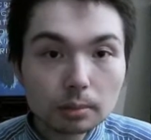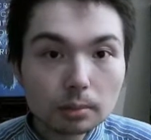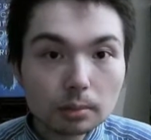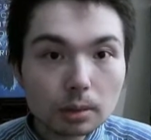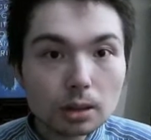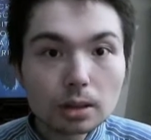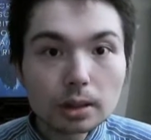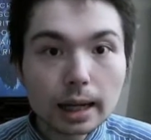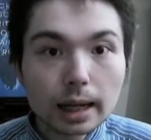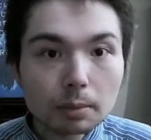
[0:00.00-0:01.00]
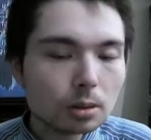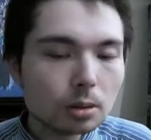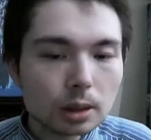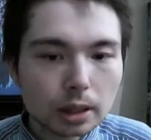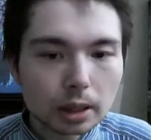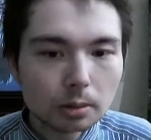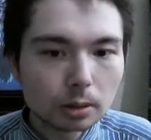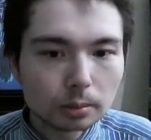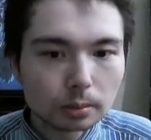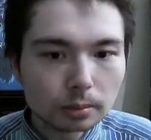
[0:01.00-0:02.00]
this is absolutely
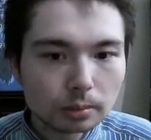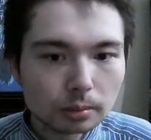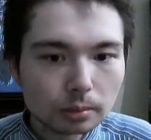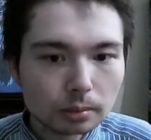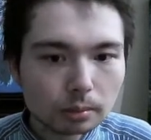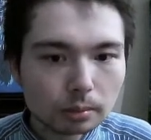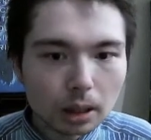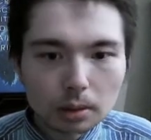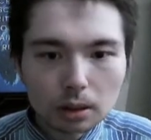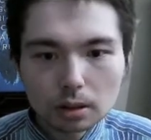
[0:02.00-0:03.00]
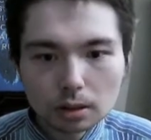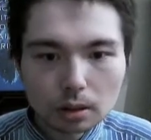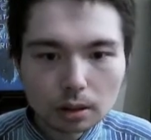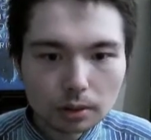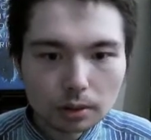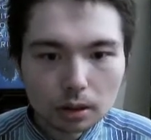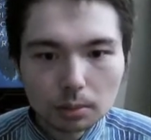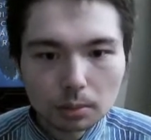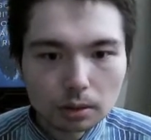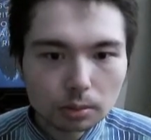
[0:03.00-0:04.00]
terrible. Maybe this is something
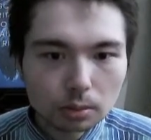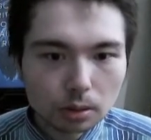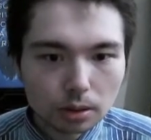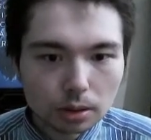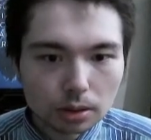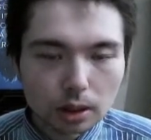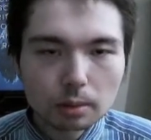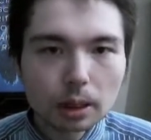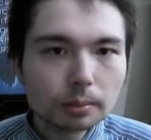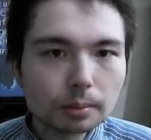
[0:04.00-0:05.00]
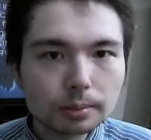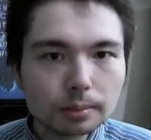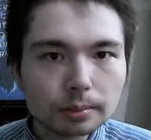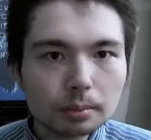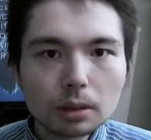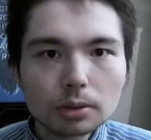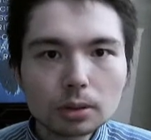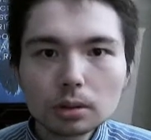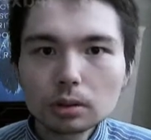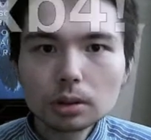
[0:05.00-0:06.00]
Artemiev was scared about. b4 is